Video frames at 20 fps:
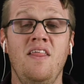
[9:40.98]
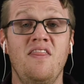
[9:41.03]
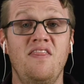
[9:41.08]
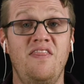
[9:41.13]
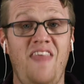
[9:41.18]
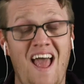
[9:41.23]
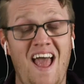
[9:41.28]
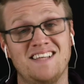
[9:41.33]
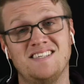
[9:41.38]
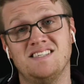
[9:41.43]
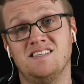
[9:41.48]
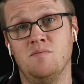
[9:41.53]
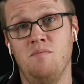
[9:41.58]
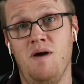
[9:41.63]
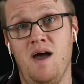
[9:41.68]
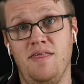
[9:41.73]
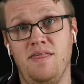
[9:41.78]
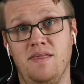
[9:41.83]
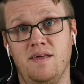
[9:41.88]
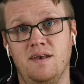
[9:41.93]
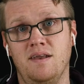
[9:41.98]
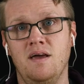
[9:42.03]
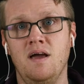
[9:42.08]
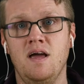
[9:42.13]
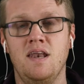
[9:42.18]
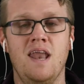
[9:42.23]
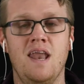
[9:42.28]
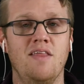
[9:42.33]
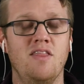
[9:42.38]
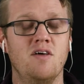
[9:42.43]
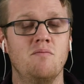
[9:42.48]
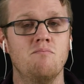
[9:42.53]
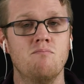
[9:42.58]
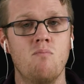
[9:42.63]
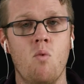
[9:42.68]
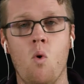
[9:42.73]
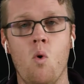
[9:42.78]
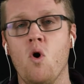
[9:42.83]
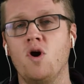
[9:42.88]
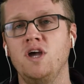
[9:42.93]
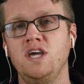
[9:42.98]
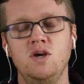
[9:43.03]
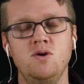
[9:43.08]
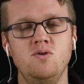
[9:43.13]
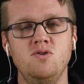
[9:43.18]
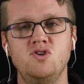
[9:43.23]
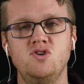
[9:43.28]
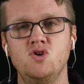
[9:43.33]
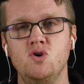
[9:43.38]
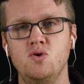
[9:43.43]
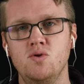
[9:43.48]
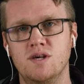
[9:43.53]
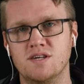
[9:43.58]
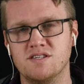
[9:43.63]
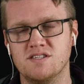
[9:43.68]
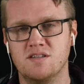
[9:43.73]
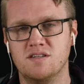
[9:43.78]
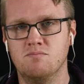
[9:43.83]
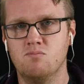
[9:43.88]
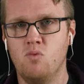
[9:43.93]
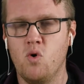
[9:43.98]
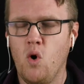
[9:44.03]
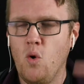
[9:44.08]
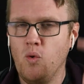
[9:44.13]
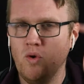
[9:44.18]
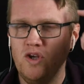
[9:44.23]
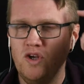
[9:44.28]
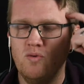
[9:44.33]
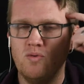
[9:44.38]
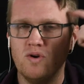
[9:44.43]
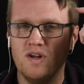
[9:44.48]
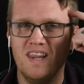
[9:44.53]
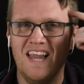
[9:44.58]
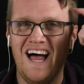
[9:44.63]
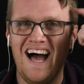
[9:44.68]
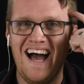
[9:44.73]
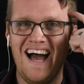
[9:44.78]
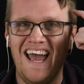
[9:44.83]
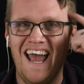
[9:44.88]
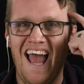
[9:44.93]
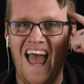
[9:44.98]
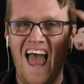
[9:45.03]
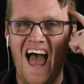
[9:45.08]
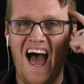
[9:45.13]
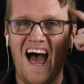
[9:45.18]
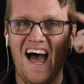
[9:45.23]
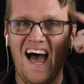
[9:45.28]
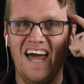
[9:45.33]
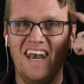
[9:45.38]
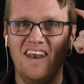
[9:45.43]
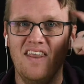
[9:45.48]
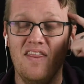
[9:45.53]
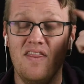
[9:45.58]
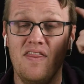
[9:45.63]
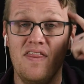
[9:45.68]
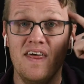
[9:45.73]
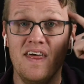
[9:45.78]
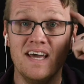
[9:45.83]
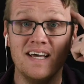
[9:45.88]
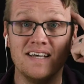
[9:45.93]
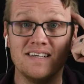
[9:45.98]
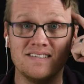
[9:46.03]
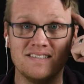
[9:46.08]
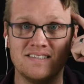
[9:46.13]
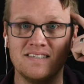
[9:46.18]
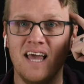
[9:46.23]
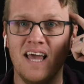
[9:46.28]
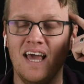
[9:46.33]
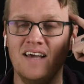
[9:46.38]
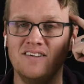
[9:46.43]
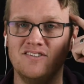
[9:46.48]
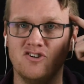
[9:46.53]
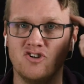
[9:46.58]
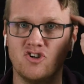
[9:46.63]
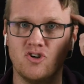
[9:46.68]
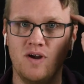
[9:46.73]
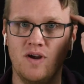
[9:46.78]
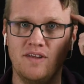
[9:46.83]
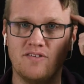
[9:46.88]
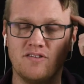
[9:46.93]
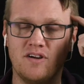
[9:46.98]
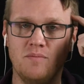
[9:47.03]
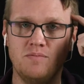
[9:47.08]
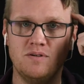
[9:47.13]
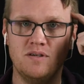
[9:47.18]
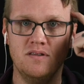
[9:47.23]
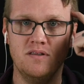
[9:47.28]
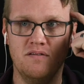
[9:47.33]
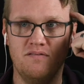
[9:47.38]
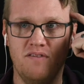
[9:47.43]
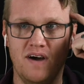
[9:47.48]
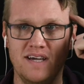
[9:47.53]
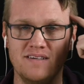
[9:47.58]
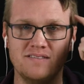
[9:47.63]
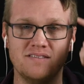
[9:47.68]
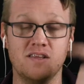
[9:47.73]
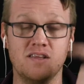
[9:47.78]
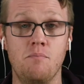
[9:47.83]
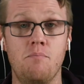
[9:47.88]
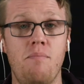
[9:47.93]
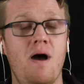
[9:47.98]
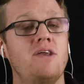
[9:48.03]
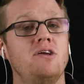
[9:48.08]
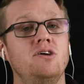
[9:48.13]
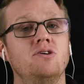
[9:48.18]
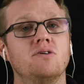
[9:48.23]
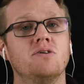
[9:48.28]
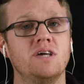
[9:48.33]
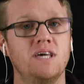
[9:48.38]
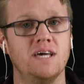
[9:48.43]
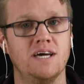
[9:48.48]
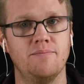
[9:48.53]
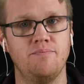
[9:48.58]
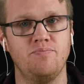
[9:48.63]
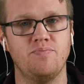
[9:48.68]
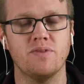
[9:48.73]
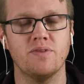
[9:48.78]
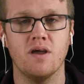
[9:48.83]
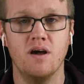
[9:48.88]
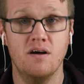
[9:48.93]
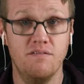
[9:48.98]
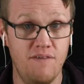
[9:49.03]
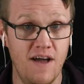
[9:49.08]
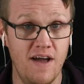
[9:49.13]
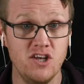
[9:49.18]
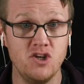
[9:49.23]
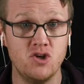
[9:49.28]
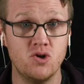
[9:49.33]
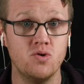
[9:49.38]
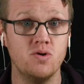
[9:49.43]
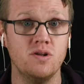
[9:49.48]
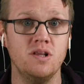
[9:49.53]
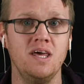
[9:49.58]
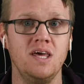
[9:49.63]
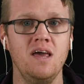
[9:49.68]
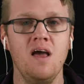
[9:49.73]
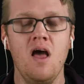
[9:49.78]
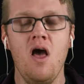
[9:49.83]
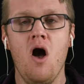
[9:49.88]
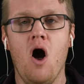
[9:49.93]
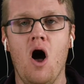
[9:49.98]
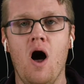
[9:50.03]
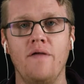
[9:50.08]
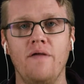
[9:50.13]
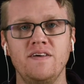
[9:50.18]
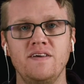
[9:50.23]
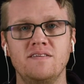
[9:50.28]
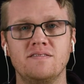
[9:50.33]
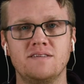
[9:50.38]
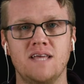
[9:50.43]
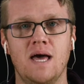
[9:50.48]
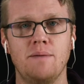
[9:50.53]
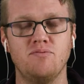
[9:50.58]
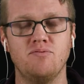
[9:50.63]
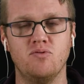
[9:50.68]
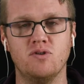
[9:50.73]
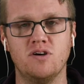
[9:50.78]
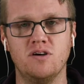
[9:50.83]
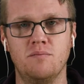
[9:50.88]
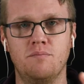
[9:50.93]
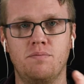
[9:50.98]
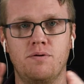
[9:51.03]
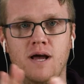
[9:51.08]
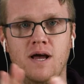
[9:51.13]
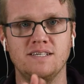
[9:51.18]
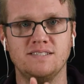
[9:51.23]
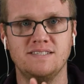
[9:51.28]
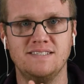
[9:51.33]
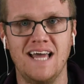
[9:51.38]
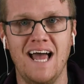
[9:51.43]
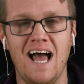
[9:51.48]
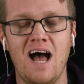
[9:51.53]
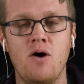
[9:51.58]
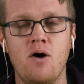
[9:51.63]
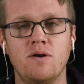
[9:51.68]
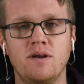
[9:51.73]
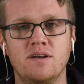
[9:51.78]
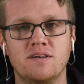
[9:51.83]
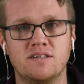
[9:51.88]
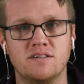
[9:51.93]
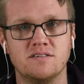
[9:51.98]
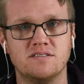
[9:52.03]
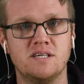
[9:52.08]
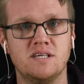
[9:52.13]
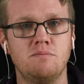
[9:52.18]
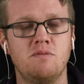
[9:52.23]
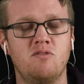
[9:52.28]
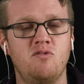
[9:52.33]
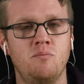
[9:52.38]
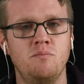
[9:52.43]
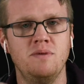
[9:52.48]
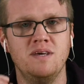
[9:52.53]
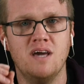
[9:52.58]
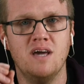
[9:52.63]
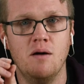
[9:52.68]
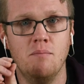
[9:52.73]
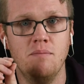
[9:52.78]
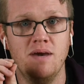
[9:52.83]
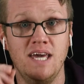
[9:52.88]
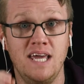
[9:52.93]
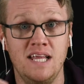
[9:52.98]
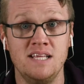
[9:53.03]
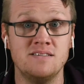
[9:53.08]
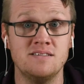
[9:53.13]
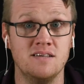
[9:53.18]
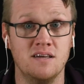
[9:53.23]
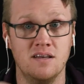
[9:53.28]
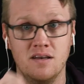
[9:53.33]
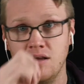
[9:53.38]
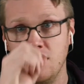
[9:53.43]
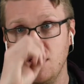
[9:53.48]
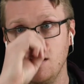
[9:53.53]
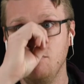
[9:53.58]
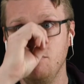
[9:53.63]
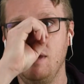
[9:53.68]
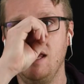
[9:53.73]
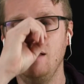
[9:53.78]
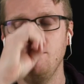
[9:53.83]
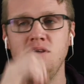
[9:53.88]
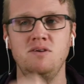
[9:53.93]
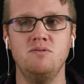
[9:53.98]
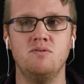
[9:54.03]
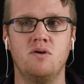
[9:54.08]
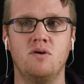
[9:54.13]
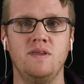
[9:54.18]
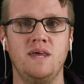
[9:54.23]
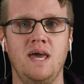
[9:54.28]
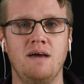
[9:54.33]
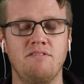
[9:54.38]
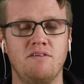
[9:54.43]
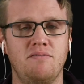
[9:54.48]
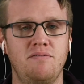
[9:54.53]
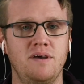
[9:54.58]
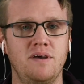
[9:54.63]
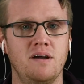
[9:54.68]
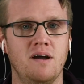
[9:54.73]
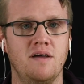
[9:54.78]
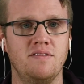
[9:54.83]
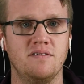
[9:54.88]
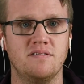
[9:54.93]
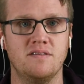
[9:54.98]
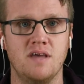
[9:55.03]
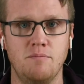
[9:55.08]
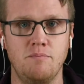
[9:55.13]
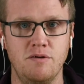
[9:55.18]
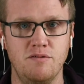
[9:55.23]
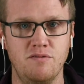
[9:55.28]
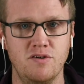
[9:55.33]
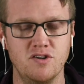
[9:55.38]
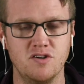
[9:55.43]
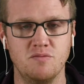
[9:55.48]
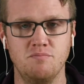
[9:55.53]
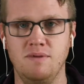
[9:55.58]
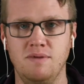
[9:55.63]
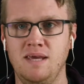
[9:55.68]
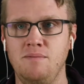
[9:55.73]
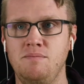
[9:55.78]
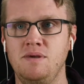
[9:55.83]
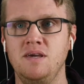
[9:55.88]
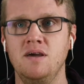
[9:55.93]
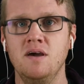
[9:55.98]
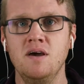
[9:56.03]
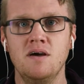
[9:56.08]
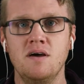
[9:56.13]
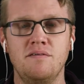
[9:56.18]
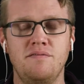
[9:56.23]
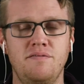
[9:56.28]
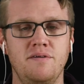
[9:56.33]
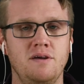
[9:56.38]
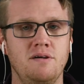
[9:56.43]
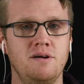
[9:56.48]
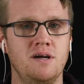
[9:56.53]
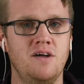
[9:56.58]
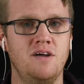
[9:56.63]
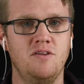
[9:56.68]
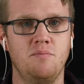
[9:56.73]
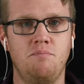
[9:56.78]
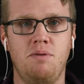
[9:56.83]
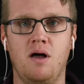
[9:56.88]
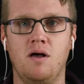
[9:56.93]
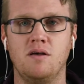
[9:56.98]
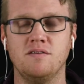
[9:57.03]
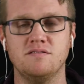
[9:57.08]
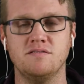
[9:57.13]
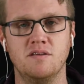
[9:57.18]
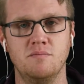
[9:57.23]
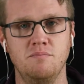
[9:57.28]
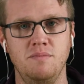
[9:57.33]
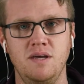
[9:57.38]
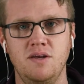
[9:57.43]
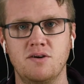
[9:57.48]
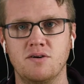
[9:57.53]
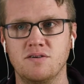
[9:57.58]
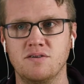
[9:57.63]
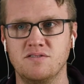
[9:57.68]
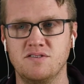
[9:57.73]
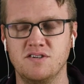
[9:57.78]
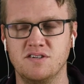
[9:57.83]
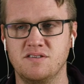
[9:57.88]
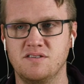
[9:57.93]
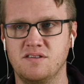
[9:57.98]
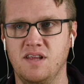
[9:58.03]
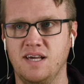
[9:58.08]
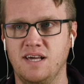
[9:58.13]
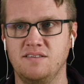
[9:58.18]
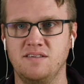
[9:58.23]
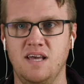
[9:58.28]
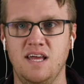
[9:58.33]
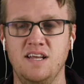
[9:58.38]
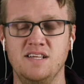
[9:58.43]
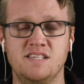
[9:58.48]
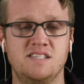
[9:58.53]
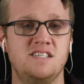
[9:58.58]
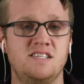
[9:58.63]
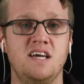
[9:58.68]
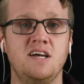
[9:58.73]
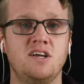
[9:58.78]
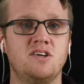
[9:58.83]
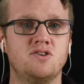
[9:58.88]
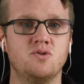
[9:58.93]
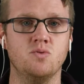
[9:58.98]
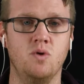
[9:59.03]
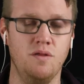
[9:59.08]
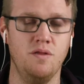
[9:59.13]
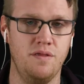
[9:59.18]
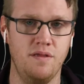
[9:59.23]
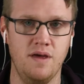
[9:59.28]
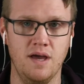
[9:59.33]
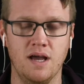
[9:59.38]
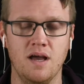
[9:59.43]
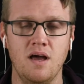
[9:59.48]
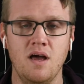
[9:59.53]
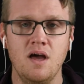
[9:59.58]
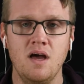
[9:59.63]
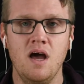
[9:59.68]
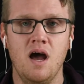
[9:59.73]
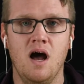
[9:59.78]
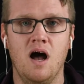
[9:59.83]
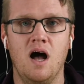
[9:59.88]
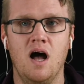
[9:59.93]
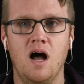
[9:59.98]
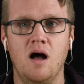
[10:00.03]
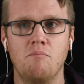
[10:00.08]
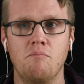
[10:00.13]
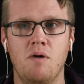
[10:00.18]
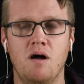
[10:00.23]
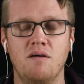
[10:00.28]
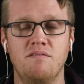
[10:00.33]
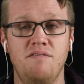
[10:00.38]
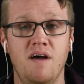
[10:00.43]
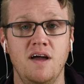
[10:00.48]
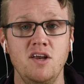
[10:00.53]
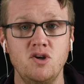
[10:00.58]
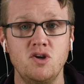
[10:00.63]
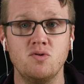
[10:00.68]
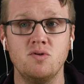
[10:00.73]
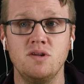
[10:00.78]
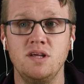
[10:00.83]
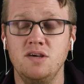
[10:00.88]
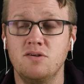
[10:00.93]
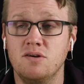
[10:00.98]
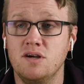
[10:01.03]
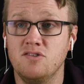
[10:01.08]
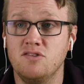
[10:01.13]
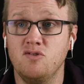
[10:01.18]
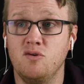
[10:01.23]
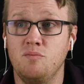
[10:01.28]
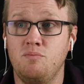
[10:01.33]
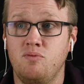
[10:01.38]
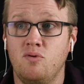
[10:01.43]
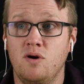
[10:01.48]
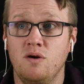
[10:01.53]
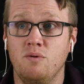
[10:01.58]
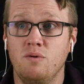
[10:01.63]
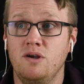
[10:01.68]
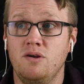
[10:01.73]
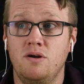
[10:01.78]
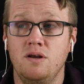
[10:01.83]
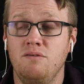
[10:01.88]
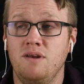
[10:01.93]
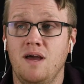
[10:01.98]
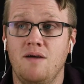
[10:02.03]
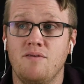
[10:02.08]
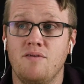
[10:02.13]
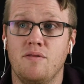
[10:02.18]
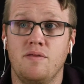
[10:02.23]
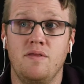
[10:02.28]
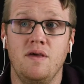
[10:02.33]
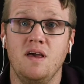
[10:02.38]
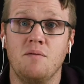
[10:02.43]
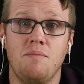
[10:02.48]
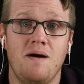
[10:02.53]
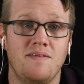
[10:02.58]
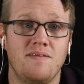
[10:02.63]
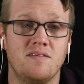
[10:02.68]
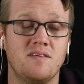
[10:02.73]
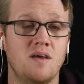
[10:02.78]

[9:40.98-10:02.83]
a. That's the method. Now, the more you do this, the more you rely on this as your transcription device, the better you'll get. Eventually, all these steps will compress down until some of them become instant. Maybe you only have to figure out the subdivision. Maybe figuring out the pulse and the meter is just like an instinctual thing. Eventually, you'll get to a point where you don't even have to think about the